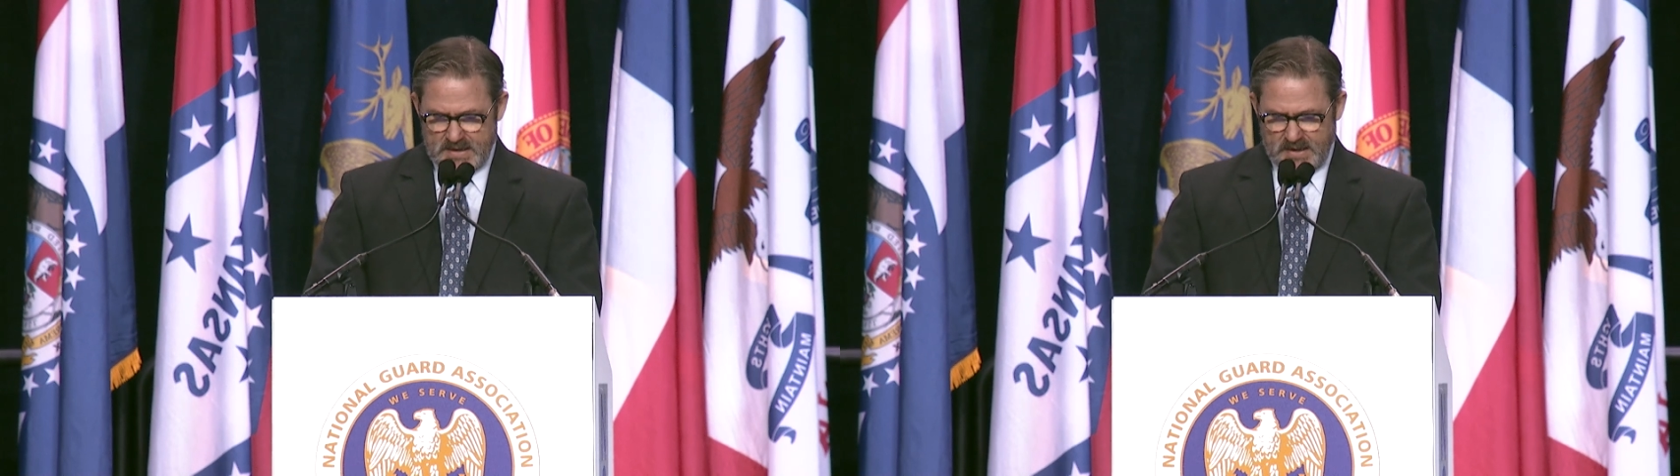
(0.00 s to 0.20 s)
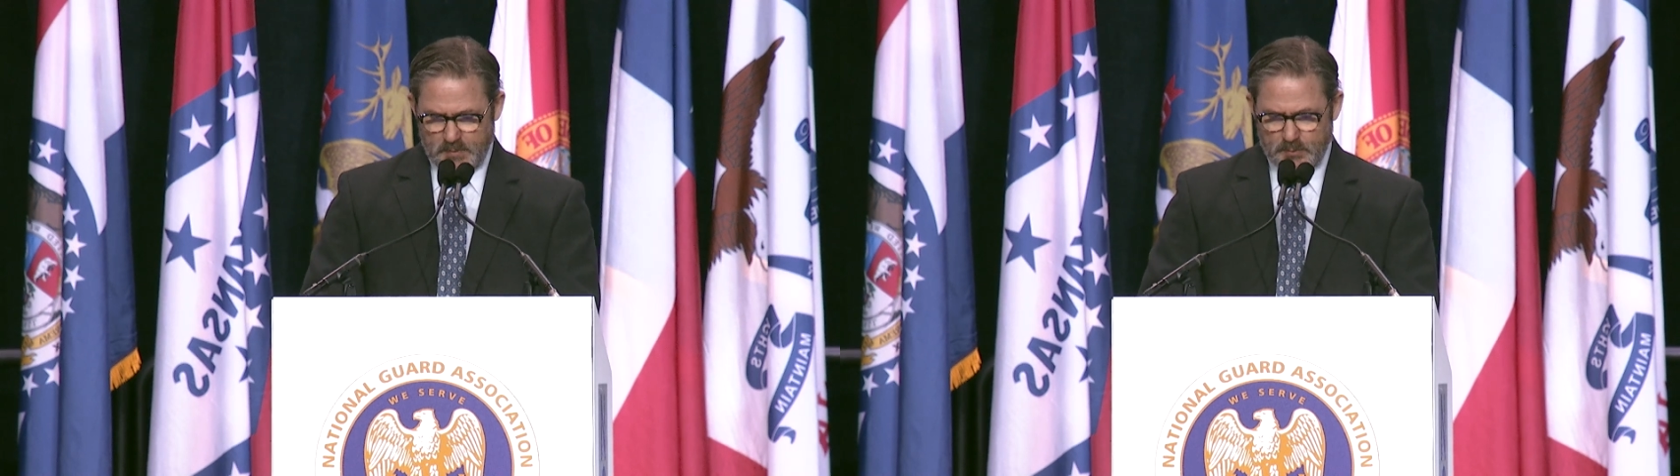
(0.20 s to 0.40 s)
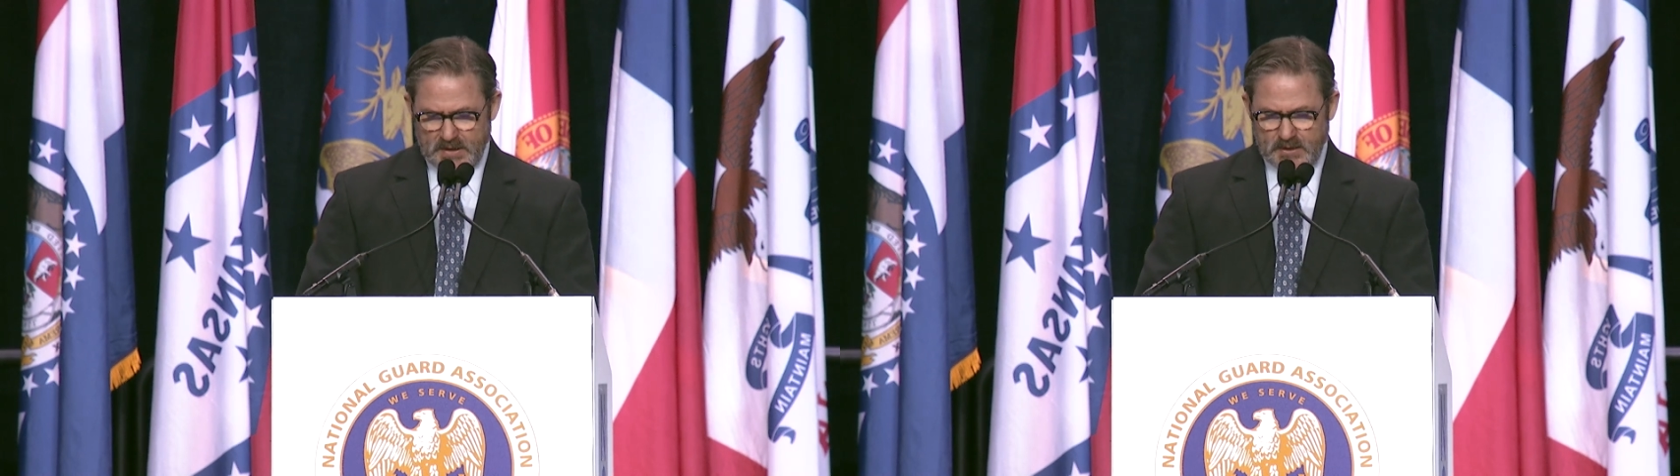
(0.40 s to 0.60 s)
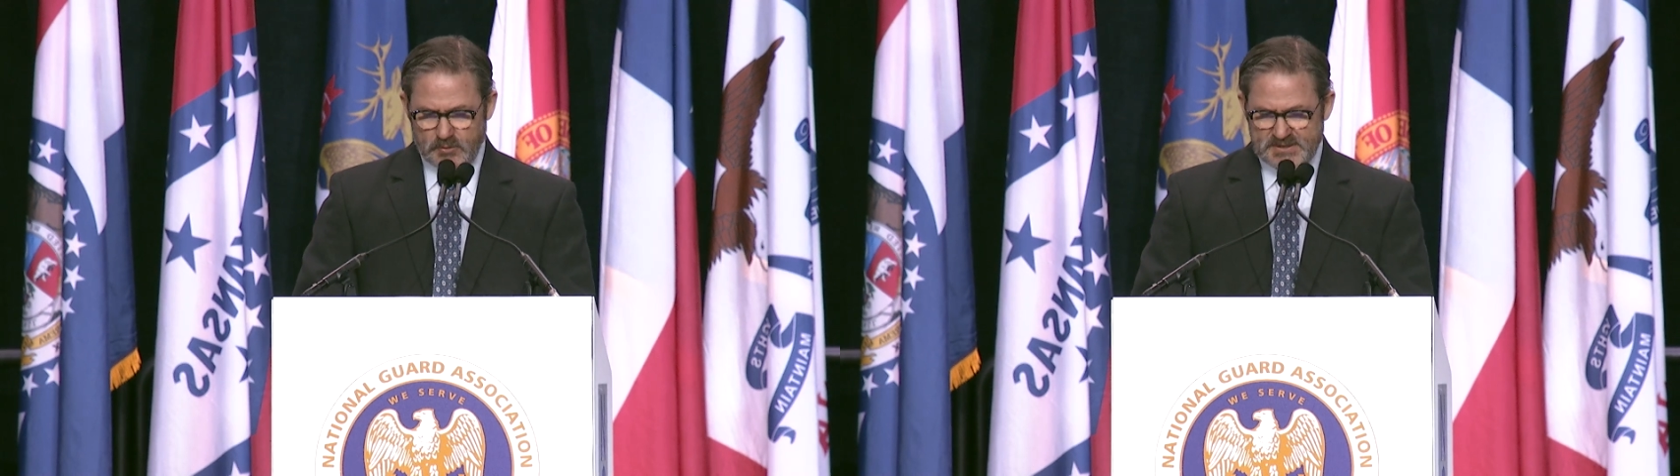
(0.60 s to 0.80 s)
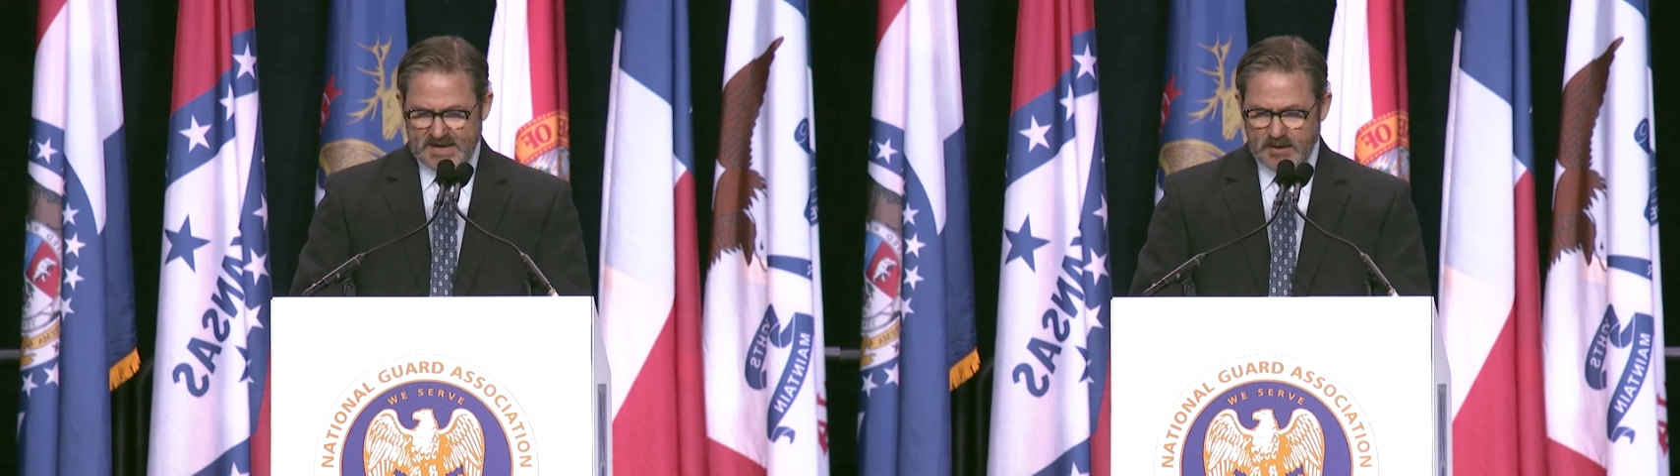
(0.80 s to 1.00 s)
I'm a proud
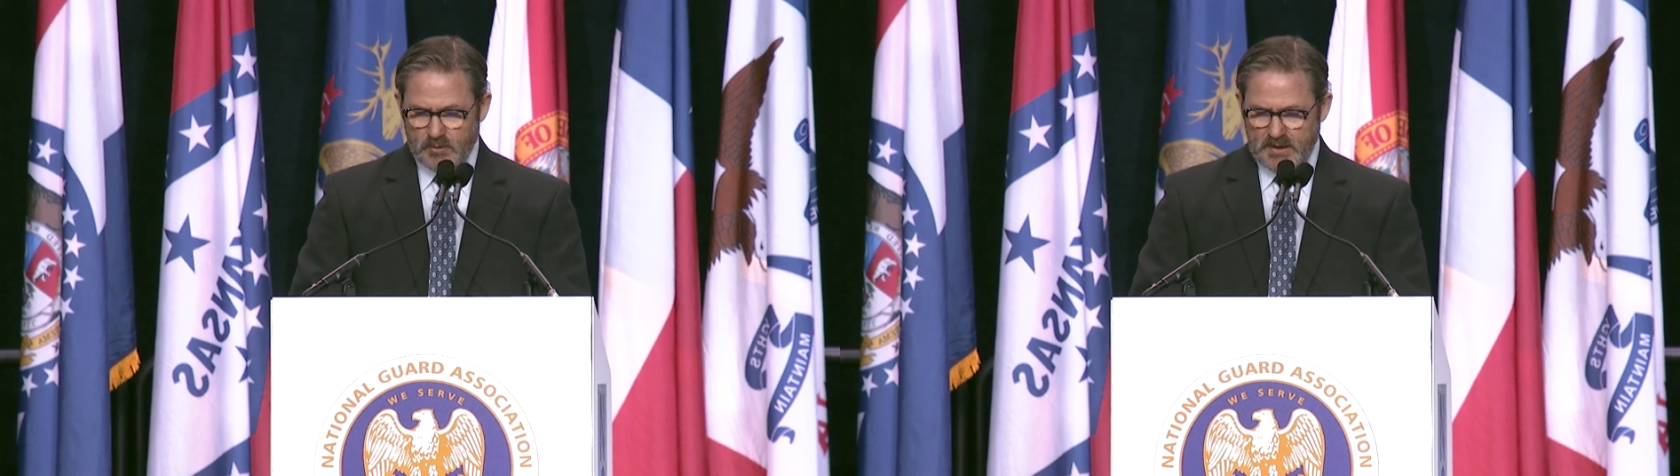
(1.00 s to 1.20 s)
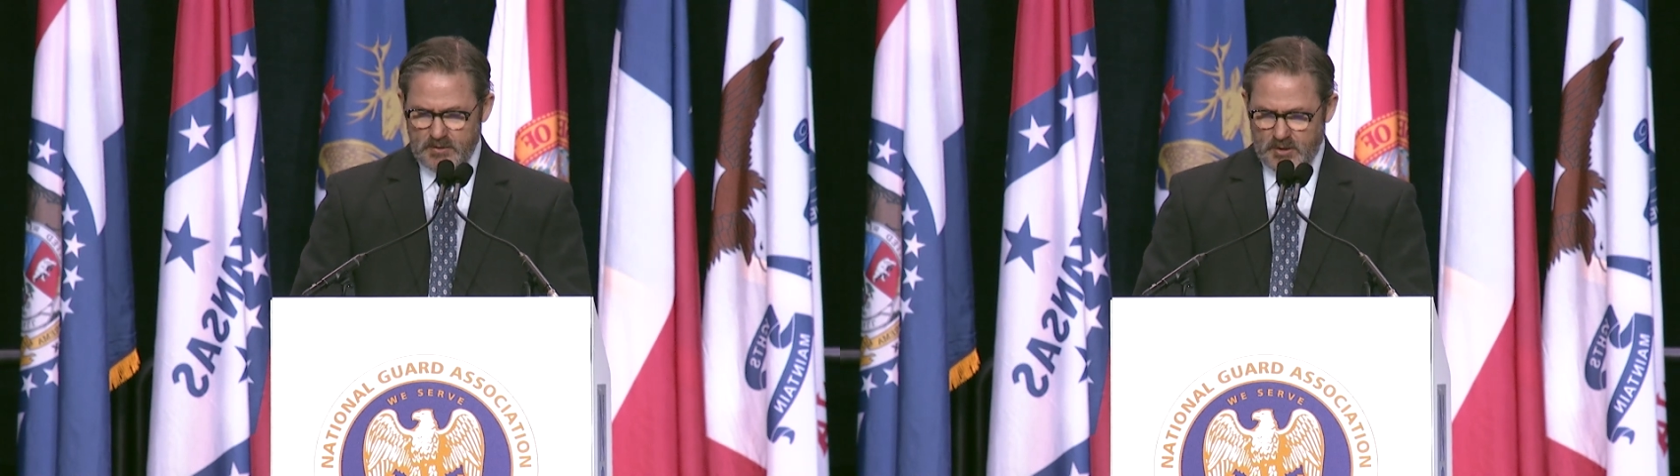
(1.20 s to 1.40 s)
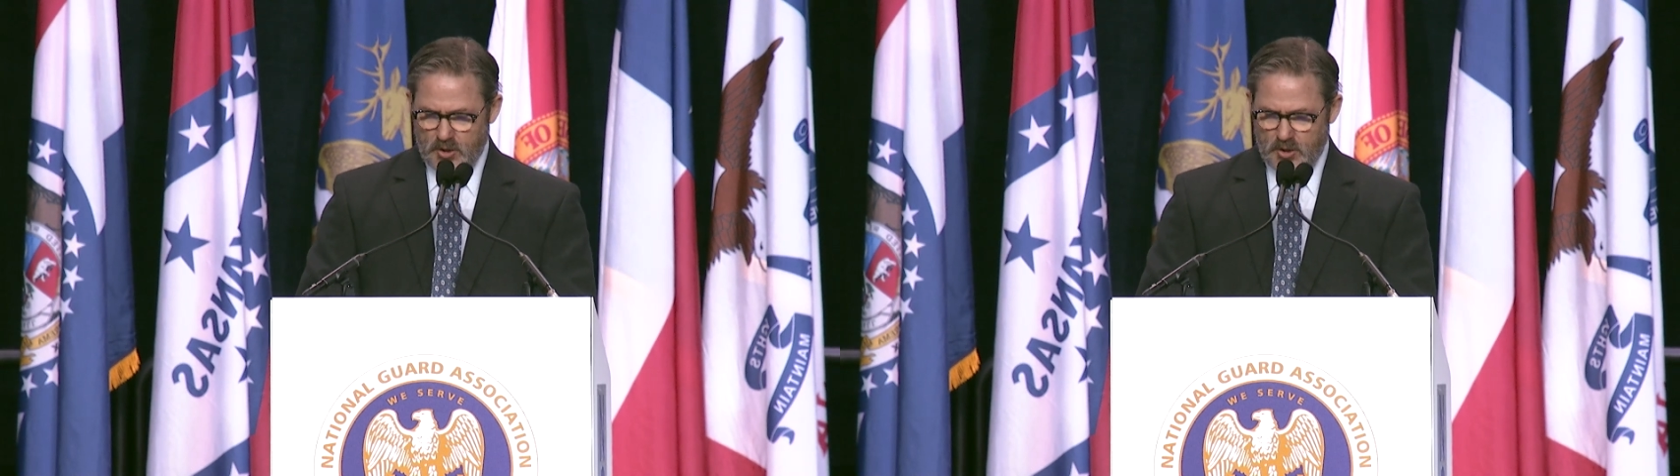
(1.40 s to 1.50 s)
retiree of the